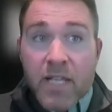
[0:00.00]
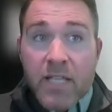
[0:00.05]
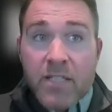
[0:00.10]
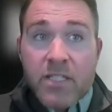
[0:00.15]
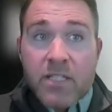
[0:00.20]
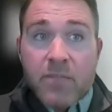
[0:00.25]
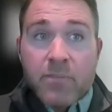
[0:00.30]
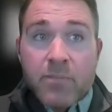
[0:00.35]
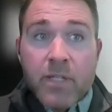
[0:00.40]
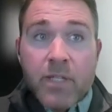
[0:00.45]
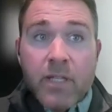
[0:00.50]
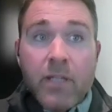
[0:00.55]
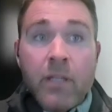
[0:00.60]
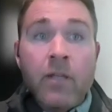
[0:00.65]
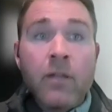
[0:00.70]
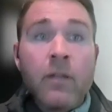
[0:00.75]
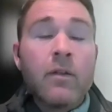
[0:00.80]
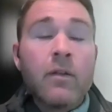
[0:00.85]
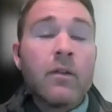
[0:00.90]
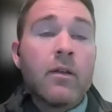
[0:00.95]
ATP,
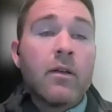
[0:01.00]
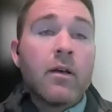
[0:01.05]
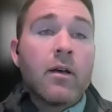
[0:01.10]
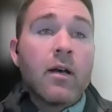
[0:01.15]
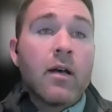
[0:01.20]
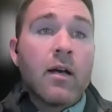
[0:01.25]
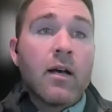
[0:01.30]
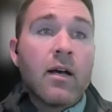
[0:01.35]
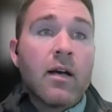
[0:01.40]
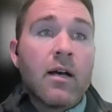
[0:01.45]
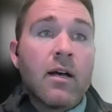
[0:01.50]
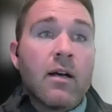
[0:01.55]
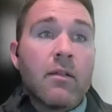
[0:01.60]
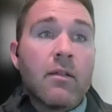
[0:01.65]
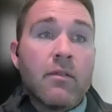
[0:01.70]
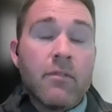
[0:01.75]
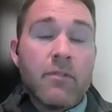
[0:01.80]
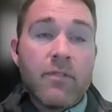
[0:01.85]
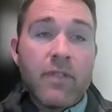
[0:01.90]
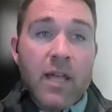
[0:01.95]

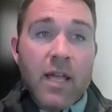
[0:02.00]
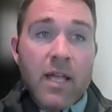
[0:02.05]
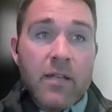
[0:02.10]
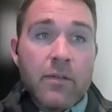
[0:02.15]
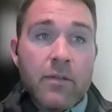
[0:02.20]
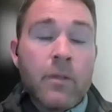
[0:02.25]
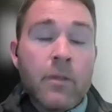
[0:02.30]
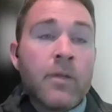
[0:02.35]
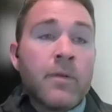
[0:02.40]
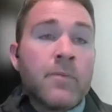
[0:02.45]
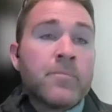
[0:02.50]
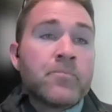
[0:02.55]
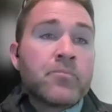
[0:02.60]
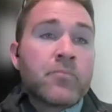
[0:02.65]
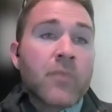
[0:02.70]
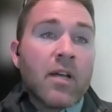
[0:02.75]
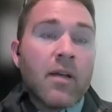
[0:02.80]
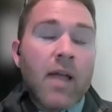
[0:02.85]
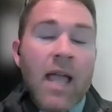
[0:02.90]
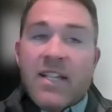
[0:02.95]
then
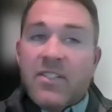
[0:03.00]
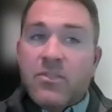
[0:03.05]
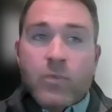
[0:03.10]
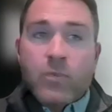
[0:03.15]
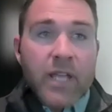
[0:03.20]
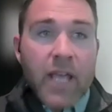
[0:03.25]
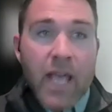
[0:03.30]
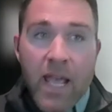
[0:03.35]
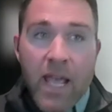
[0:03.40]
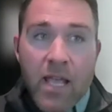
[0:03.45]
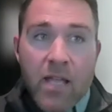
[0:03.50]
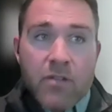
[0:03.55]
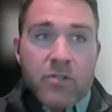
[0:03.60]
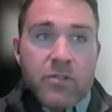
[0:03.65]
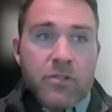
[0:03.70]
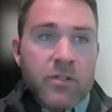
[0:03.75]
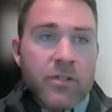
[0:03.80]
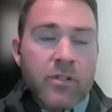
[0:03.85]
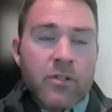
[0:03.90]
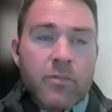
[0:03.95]
as we
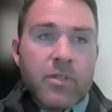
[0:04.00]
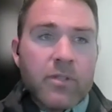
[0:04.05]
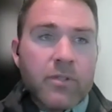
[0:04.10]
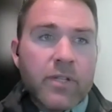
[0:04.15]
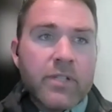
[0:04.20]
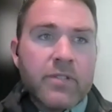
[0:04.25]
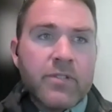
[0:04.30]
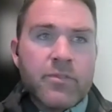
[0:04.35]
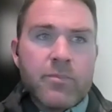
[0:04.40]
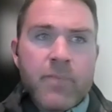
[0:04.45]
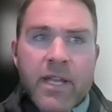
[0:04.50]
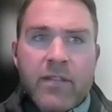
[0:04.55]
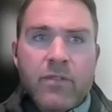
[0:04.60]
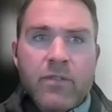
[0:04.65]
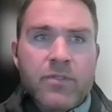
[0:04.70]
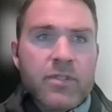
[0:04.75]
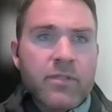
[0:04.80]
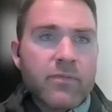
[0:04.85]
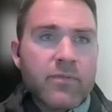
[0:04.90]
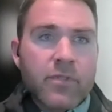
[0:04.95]
age, your ability to make
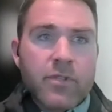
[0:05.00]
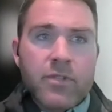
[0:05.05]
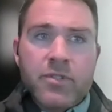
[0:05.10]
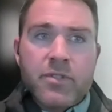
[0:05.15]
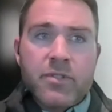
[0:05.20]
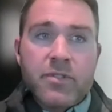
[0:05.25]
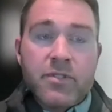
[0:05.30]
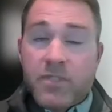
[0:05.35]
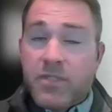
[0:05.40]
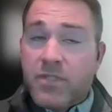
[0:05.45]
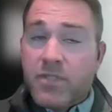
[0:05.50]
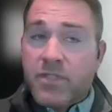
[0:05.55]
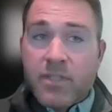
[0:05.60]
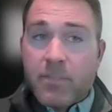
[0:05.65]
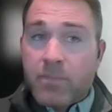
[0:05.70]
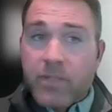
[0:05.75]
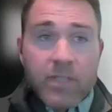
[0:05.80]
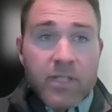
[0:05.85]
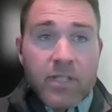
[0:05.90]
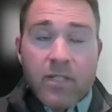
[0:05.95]
those conversions just
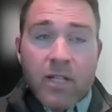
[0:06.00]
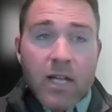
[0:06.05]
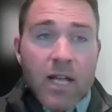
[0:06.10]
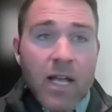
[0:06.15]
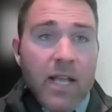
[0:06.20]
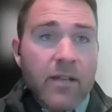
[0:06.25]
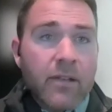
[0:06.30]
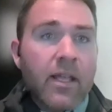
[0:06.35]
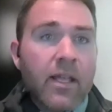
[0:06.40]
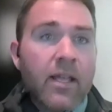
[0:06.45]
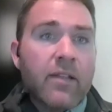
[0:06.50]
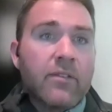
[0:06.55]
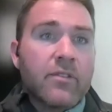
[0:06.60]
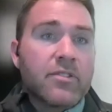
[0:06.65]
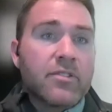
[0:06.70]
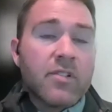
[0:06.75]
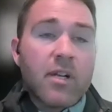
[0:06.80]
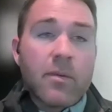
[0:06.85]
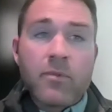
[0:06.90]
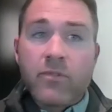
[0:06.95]
simply decline. And
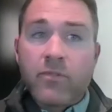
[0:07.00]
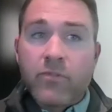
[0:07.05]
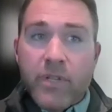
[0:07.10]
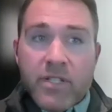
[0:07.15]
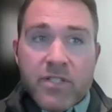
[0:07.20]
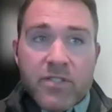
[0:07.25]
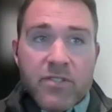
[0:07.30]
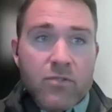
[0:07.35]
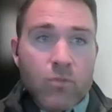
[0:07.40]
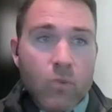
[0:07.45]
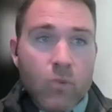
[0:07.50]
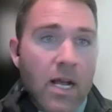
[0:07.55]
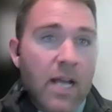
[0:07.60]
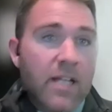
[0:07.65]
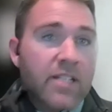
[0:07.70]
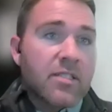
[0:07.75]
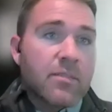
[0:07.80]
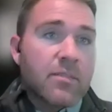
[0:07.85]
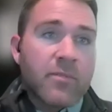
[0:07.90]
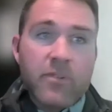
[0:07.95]
there's a number of reasons
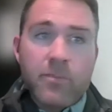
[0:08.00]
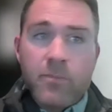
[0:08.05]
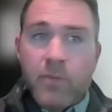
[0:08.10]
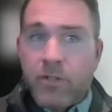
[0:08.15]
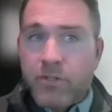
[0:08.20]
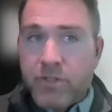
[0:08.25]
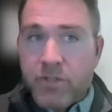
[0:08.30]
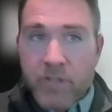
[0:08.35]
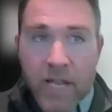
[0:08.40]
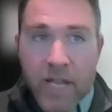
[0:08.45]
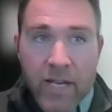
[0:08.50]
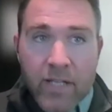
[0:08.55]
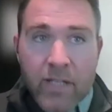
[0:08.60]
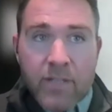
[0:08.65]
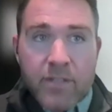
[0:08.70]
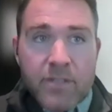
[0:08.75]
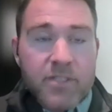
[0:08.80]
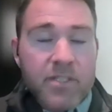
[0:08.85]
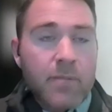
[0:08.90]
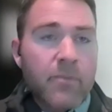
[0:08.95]
why. Some of them are genetic
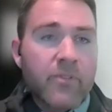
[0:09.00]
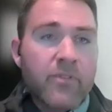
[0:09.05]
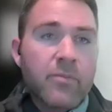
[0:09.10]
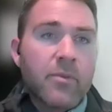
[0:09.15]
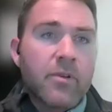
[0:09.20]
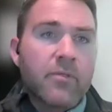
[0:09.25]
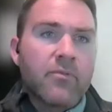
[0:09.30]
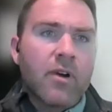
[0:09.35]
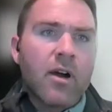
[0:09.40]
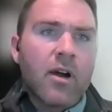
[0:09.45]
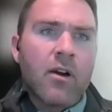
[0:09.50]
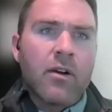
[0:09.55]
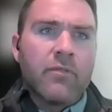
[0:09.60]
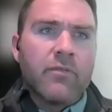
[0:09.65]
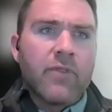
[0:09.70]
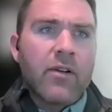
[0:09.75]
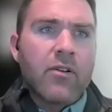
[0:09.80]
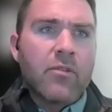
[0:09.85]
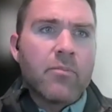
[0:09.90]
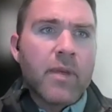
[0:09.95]
and some of them are
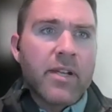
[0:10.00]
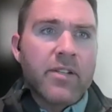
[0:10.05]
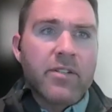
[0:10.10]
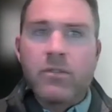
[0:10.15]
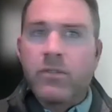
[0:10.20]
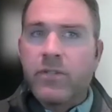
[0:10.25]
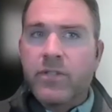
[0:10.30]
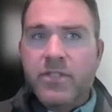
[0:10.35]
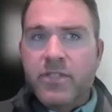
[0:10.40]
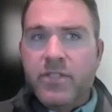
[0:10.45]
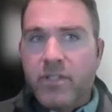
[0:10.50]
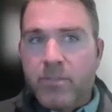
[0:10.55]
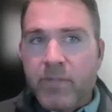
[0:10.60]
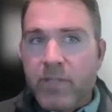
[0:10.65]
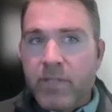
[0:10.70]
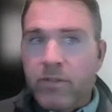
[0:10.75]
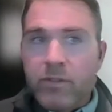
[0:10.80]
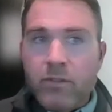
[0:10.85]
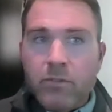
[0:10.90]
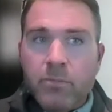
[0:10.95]
environmental, and it's going to
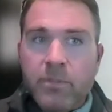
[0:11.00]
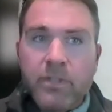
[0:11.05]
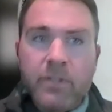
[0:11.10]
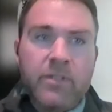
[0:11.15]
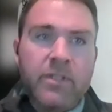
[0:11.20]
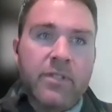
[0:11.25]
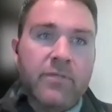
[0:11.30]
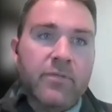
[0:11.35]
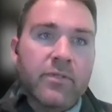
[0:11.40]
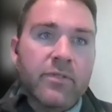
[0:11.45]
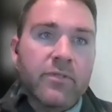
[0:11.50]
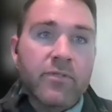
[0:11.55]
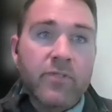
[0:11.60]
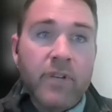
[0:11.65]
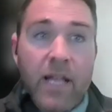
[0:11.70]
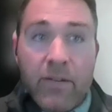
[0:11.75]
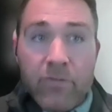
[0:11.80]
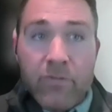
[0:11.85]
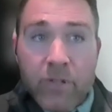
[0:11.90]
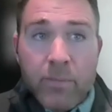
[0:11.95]
be a little bit different
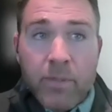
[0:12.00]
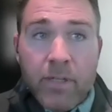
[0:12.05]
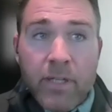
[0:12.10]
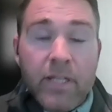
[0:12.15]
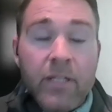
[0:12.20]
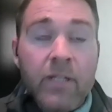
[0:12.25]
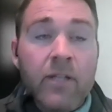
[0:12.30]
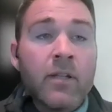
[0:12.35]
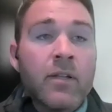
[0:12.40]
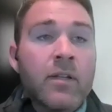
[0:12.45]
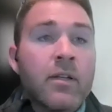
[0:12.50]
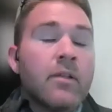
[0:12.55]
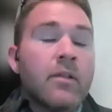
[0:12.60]
for everybody.